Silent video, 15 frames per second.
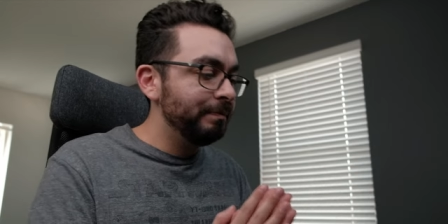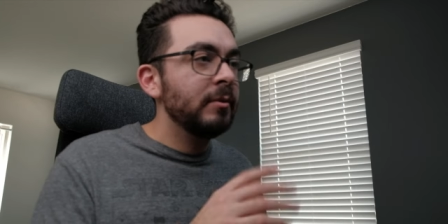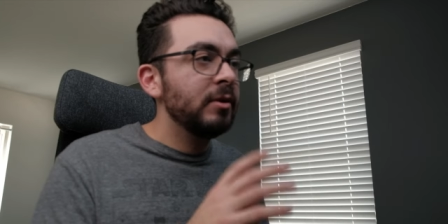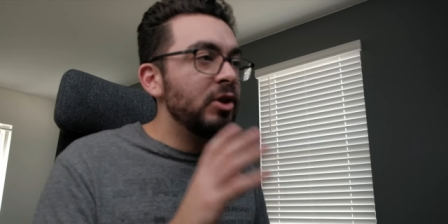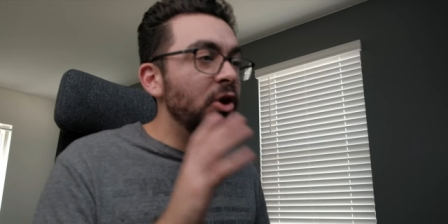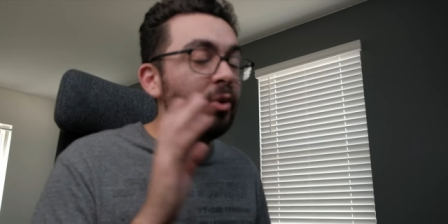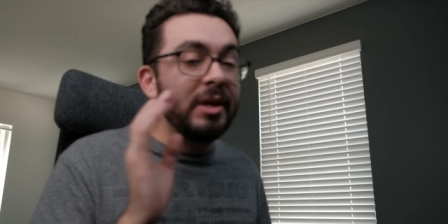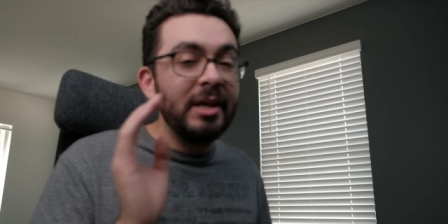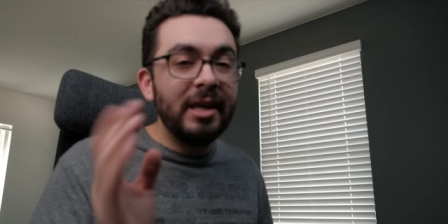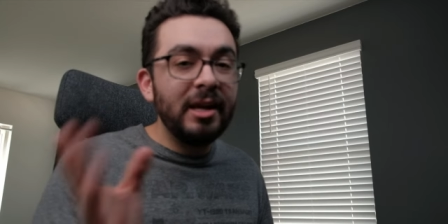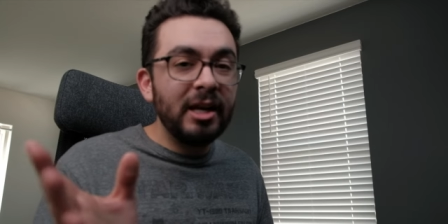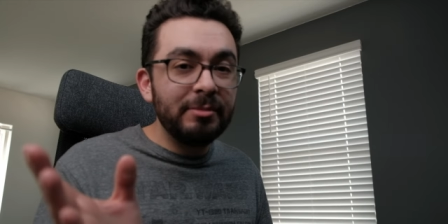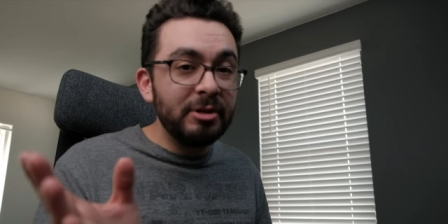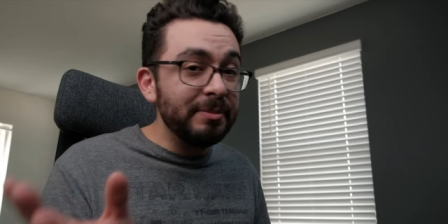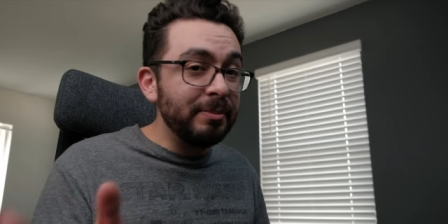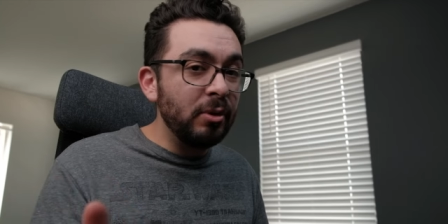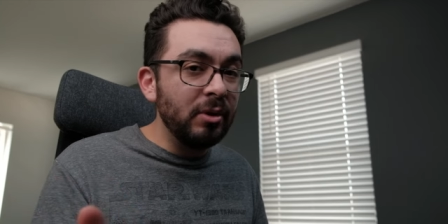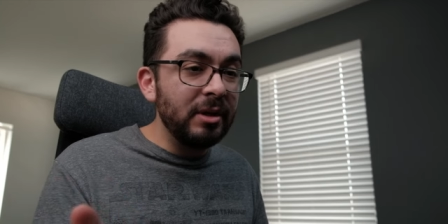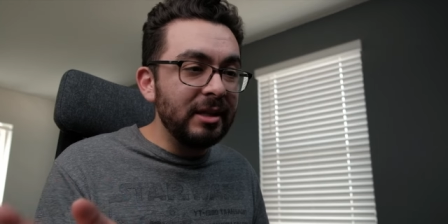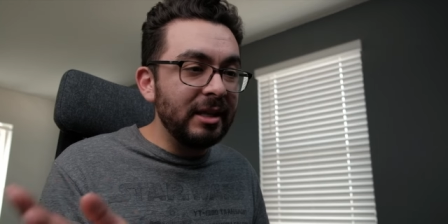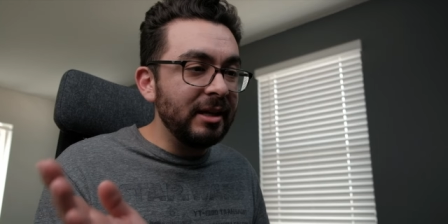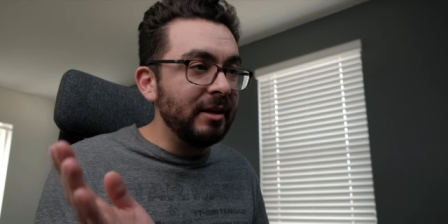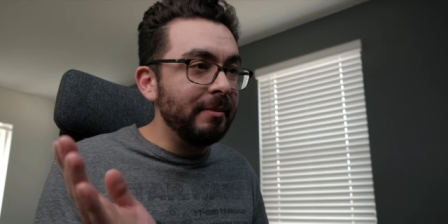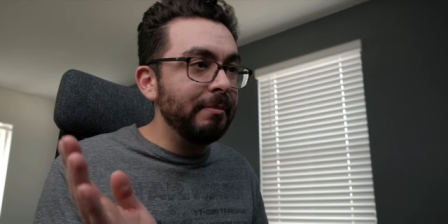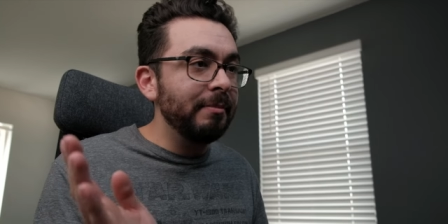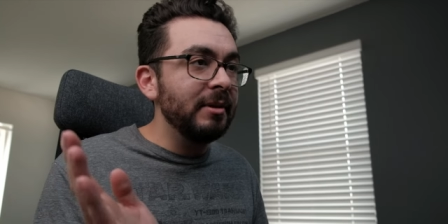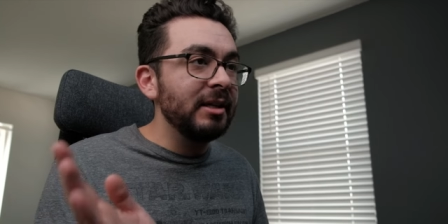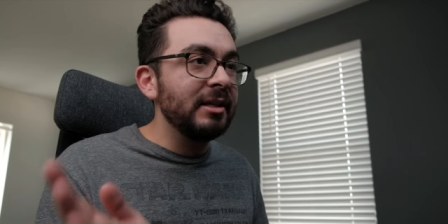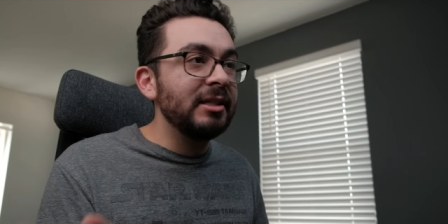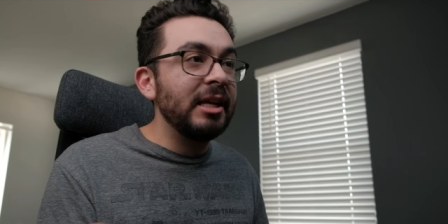So he ended up just pulling the,
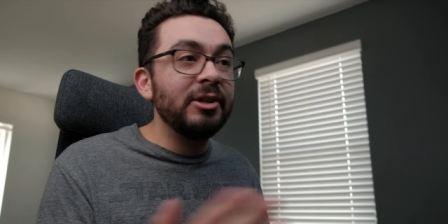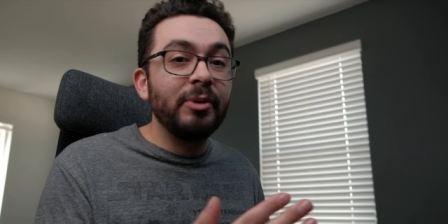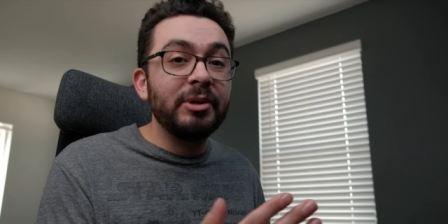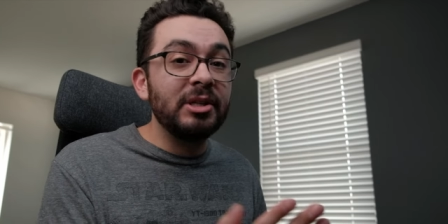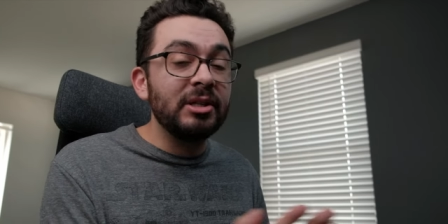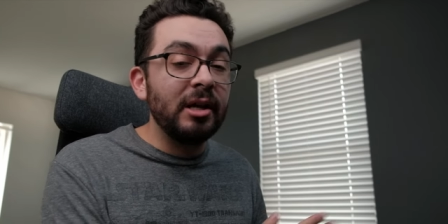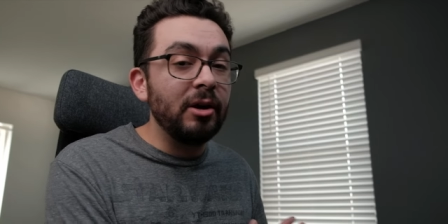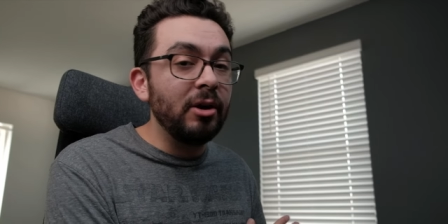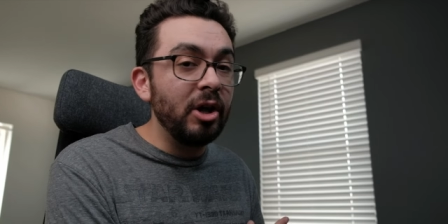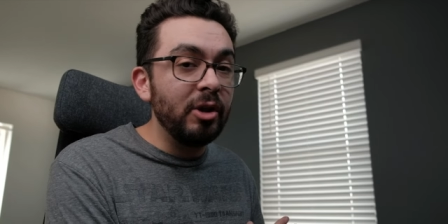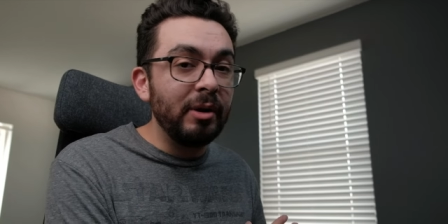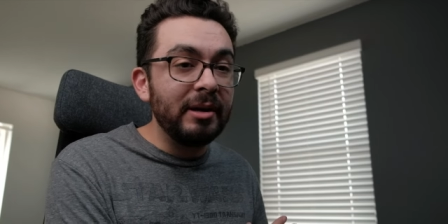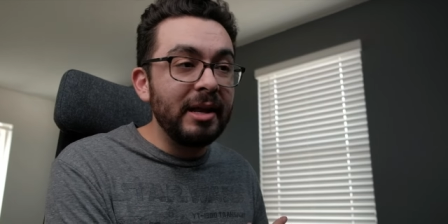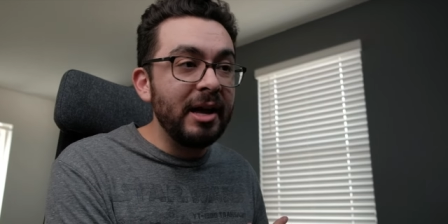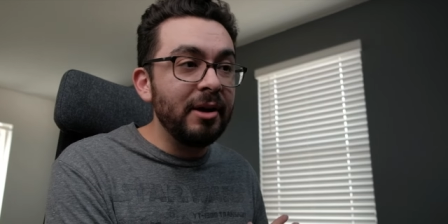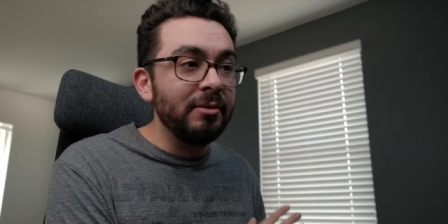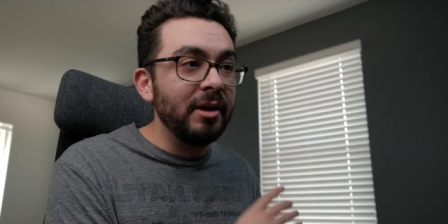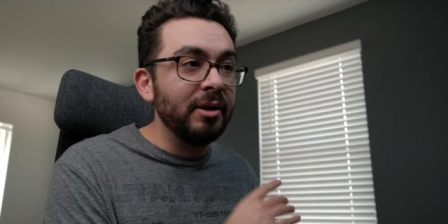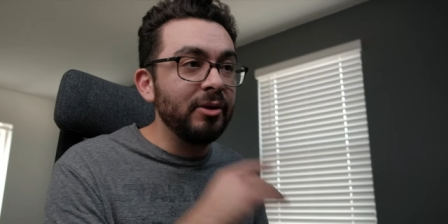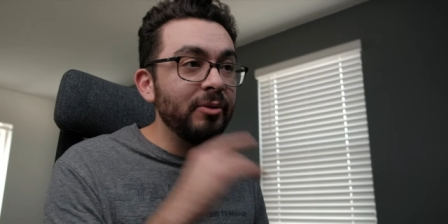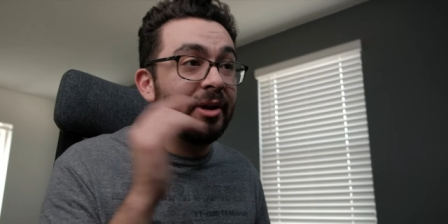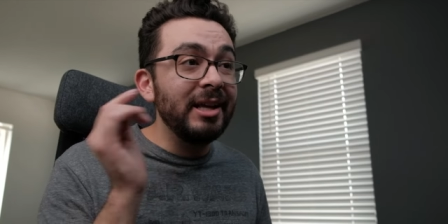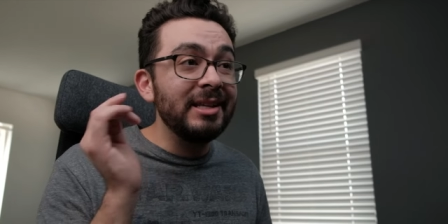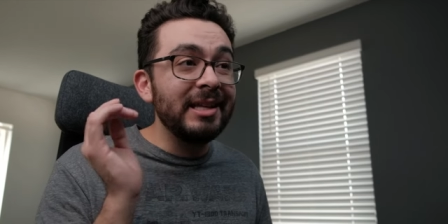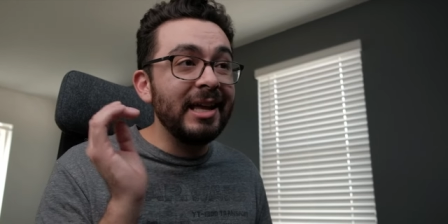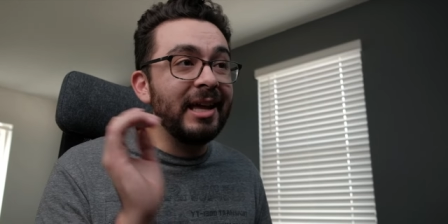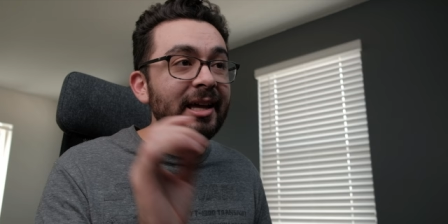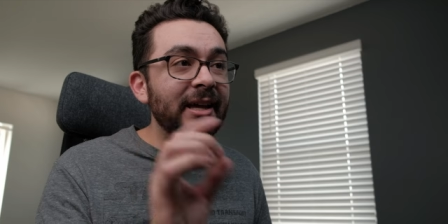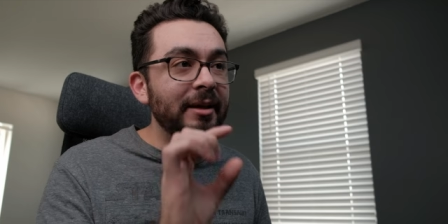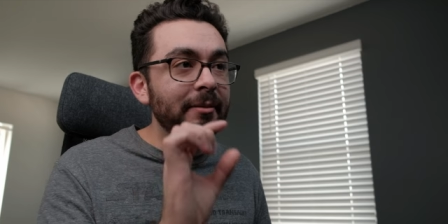the saturation slider all the way down. Now there is
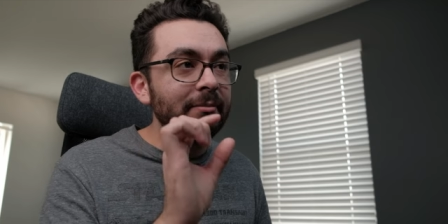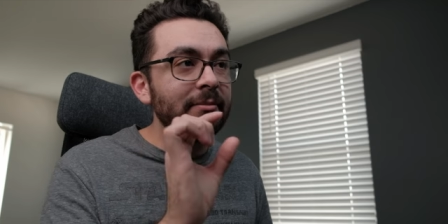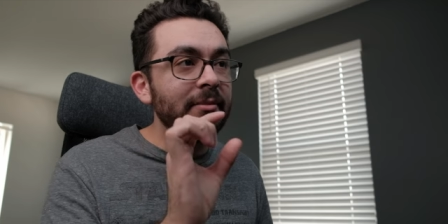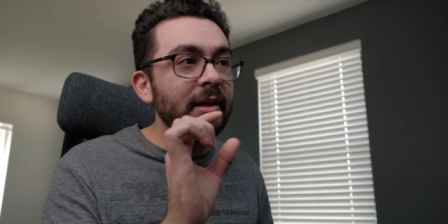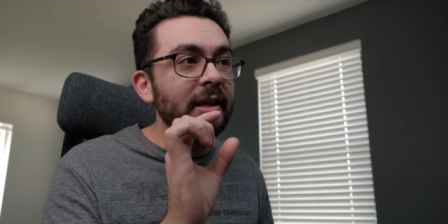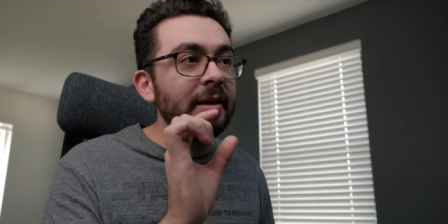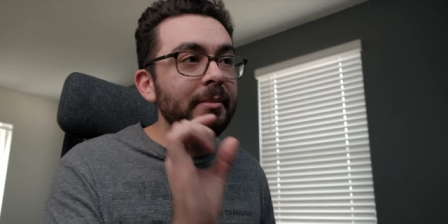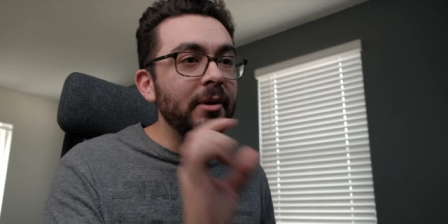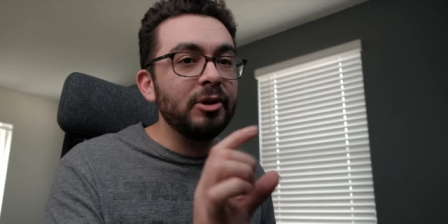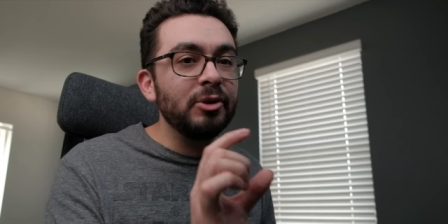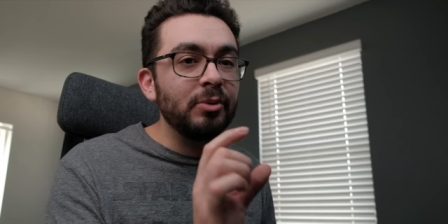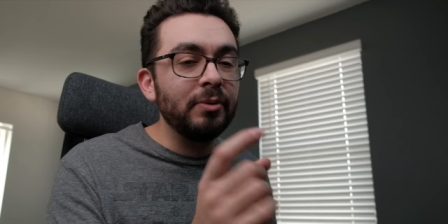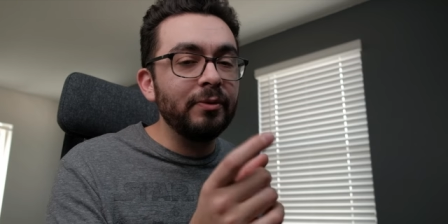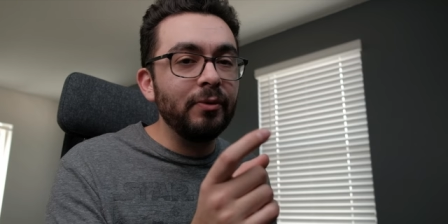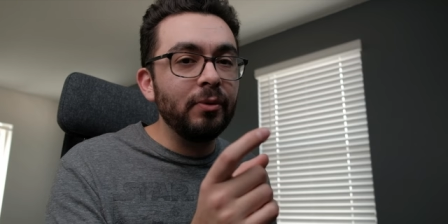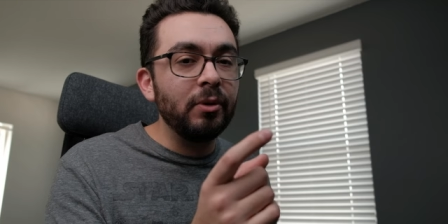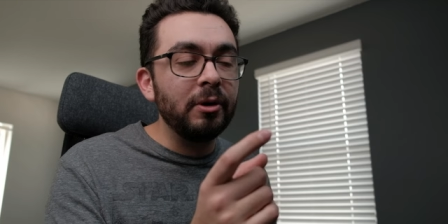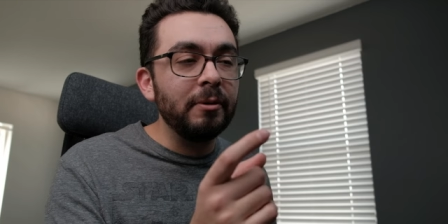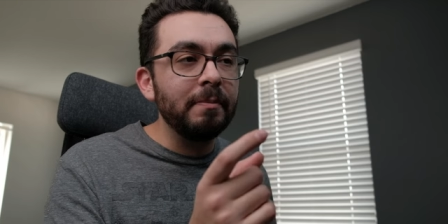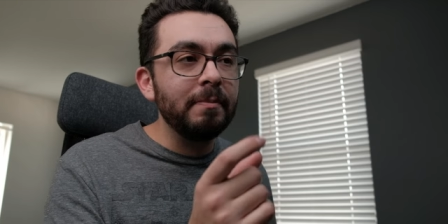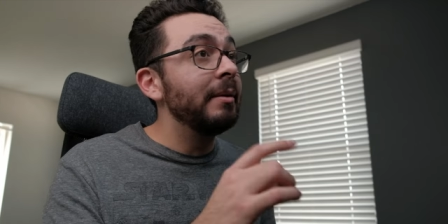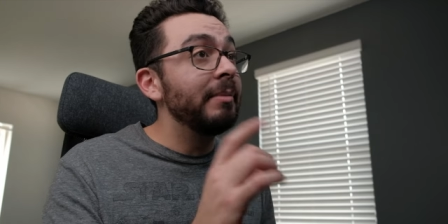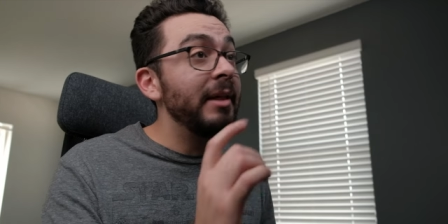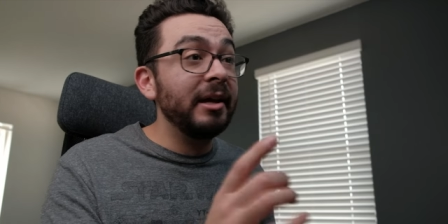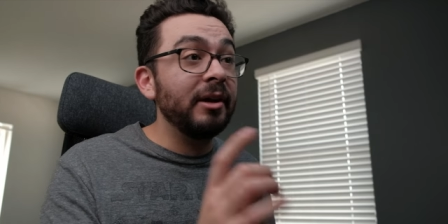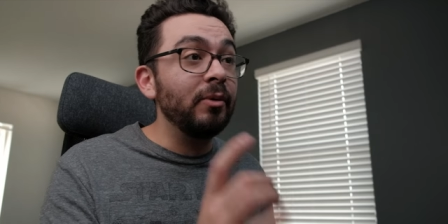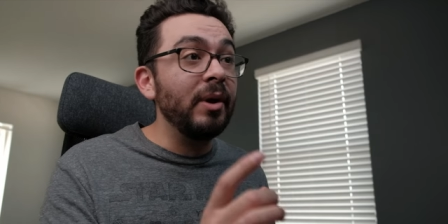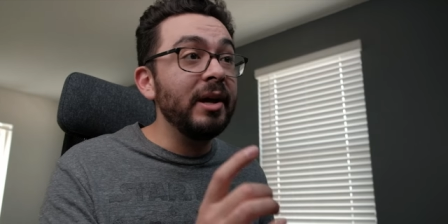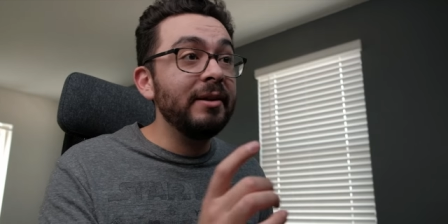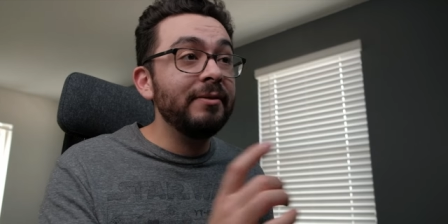a, a module for black
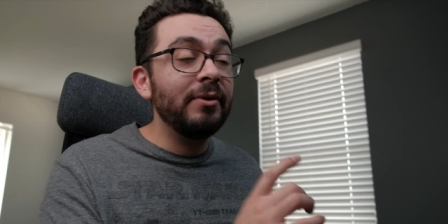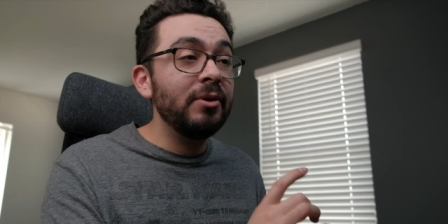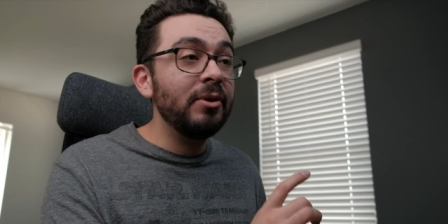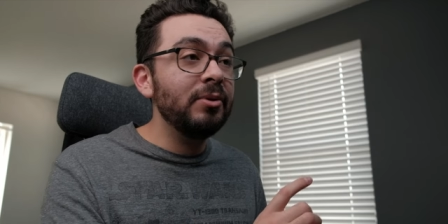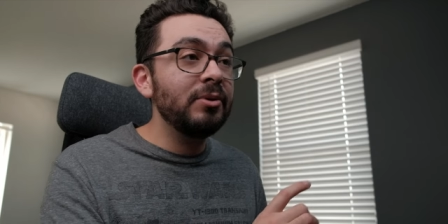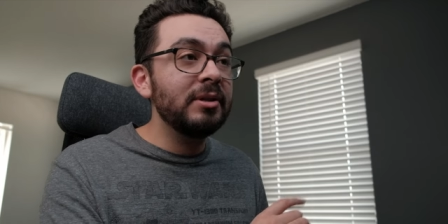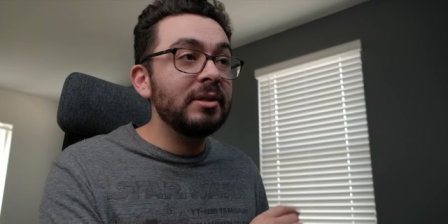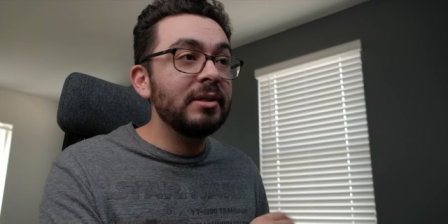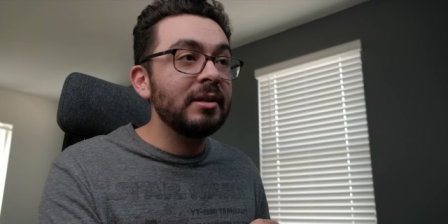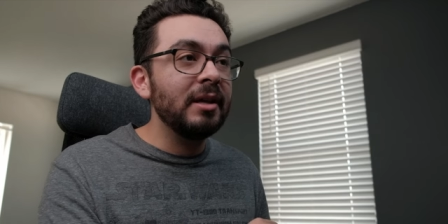and white photos.